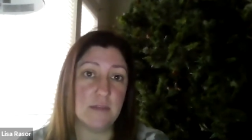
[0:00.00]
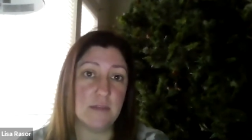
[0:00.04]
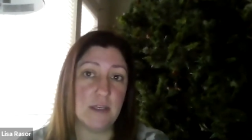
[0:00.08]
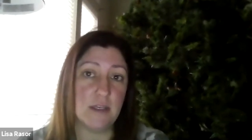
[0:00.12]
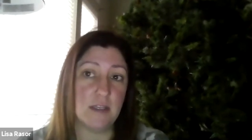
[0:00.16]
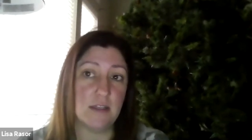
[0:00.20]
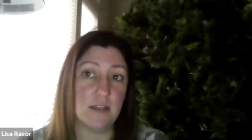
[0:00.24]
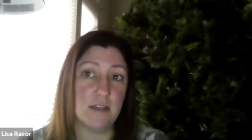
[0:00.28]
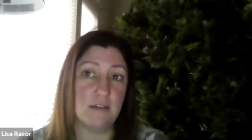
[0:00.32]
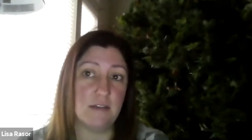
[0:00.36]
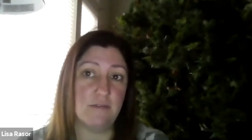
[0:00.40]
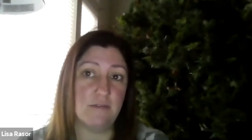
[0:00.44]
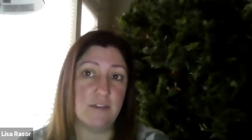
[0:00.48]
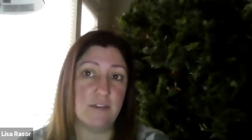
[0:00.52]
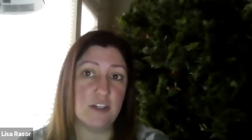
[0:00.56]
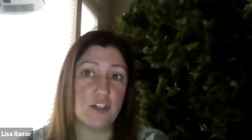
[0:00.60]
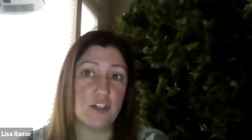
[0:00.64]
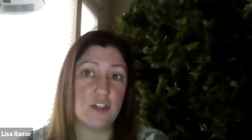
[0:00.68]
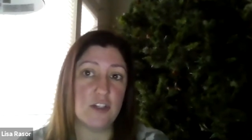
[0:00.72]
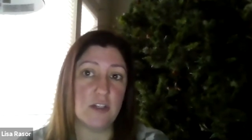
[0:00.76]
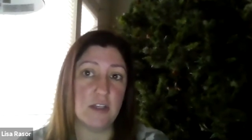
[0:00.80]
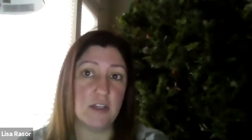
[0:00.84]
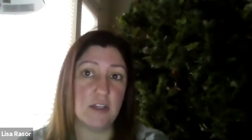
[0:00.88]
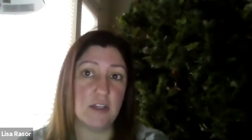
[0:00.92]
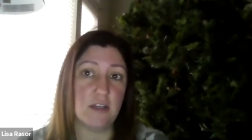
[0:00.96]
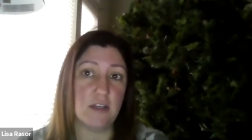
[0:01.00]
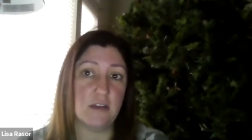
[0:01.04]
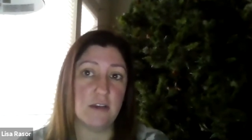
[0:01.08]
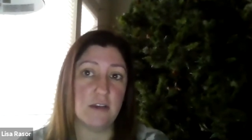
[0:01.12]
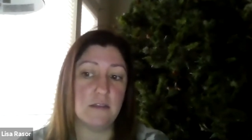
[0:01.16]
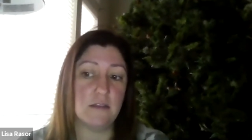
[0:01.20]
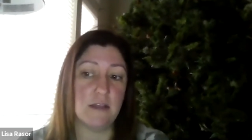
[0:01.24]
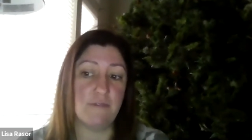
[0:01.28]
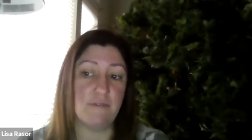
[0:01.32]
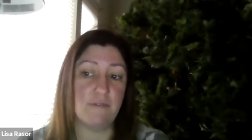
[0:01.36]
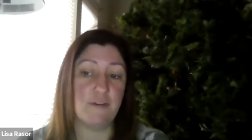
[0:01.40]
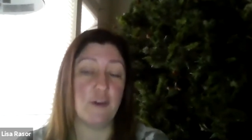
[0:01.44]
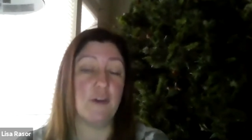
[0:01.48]
And then eventually
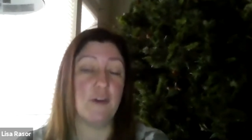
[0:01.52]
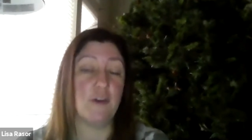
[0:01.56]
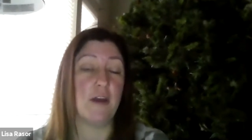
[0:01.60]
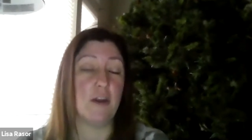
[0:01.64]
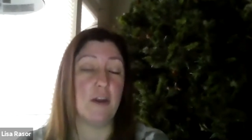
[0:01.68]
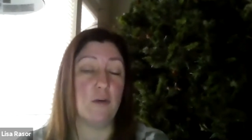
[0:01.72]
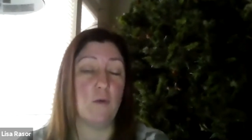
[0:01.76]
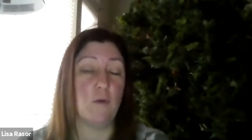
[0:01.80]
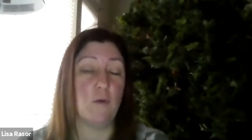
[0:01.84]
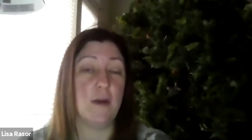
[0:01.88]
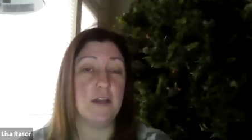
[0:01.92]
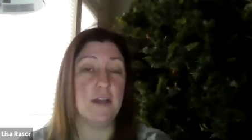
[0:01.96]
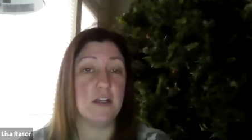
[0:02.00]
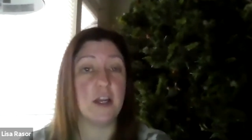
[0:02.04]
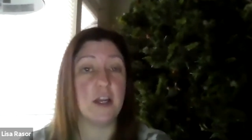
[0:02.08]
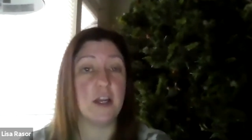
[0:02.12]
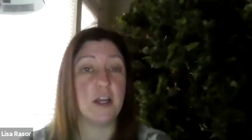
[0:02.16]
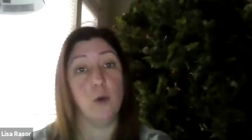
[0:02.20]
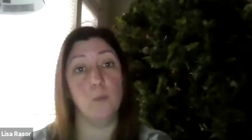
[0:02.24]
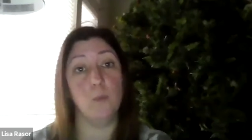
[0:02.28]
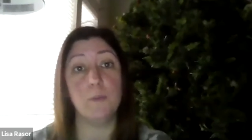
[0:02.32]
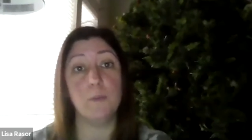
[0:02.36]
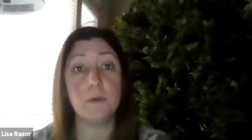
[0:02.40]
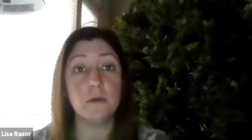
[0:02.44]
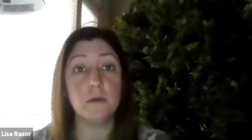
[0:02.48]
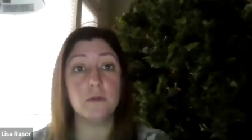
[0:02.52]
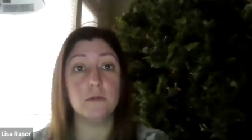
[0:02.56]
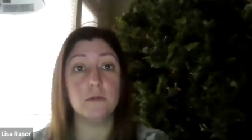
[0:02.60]
they figured out a way to cope,